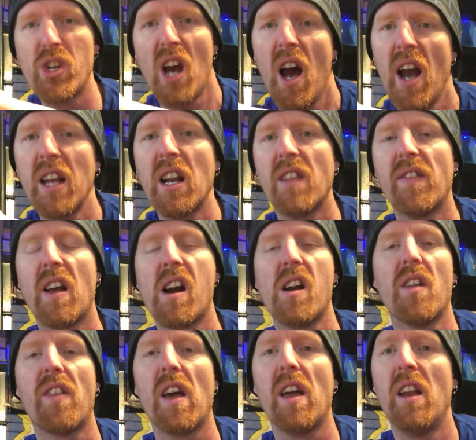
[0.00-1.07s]
tight in
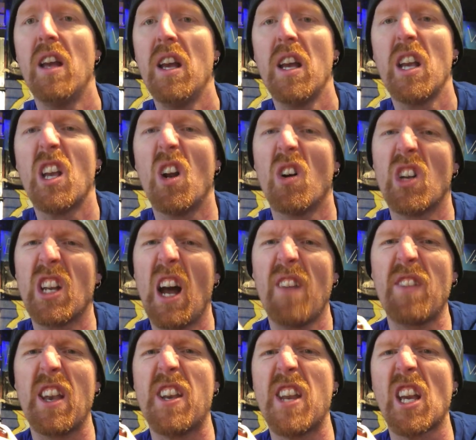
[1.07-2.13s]
there that you'd
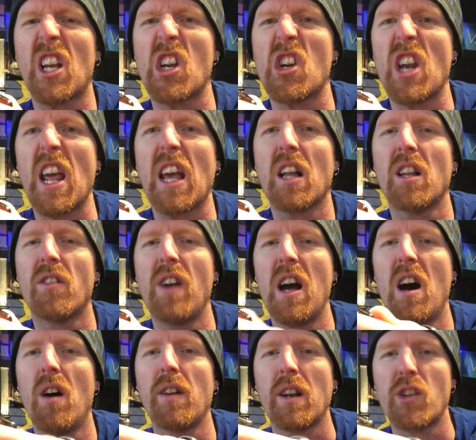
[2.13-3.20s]
have to dig your nail
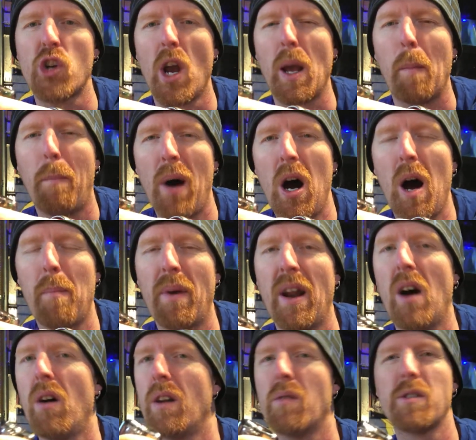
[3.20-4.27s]
around and try and pop
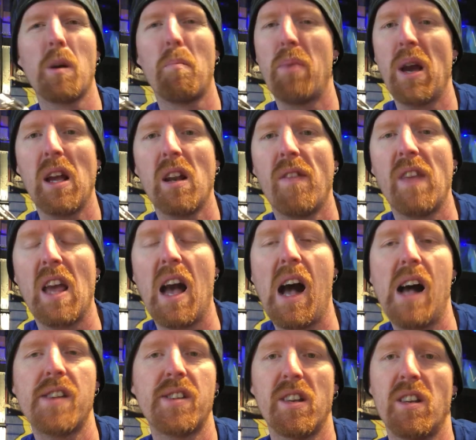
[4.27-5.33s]
it out, and it was a pain in the
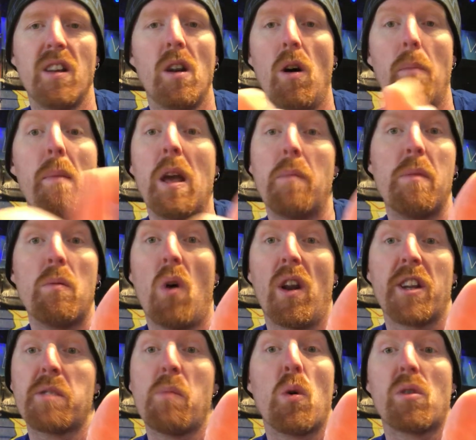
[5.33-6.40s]
ass, and it made me
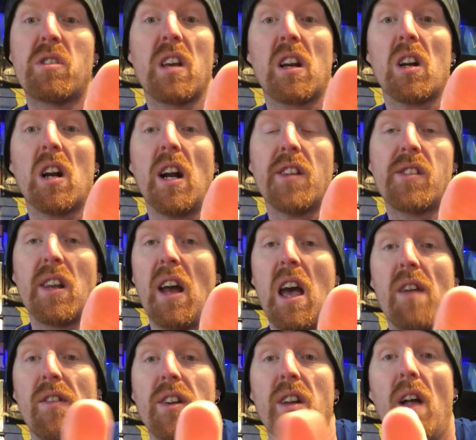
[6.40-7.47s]
want to smoke cigarettes, and
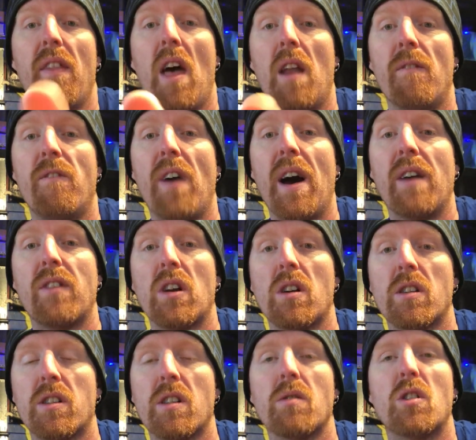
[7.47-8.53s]
I haven't done that in 5
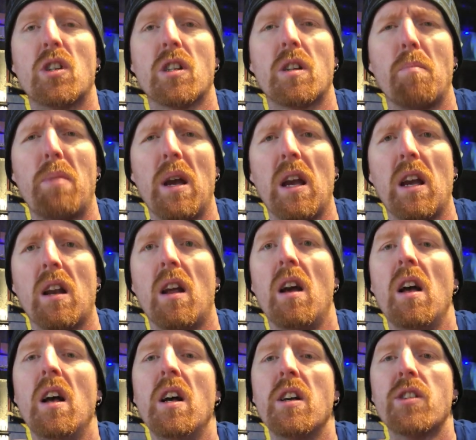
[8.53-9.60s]
years. It was just a pain.
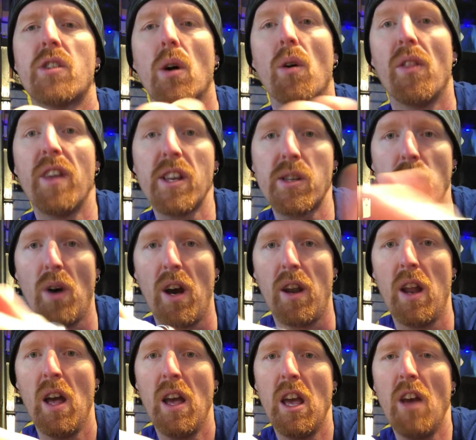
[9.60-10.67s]
So this
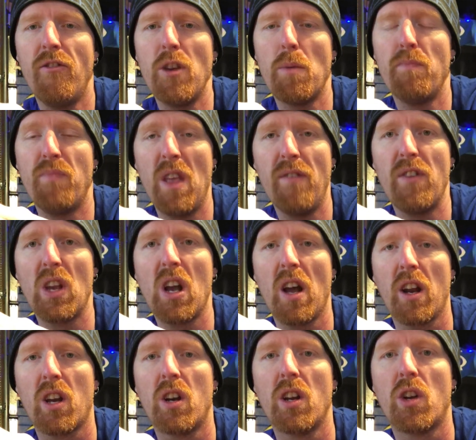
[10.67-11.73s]
one, if you
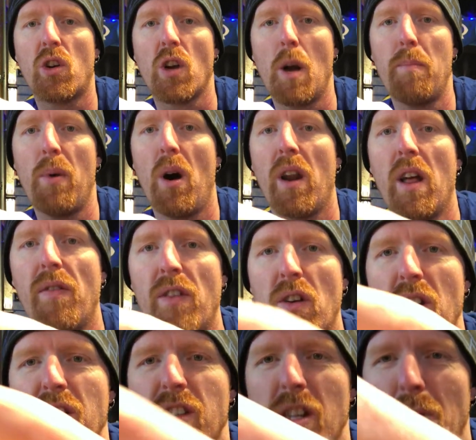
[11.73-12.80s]
got a good grip on it,
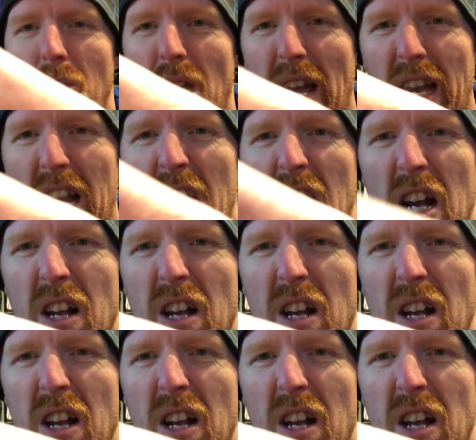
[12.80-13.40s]
there is some like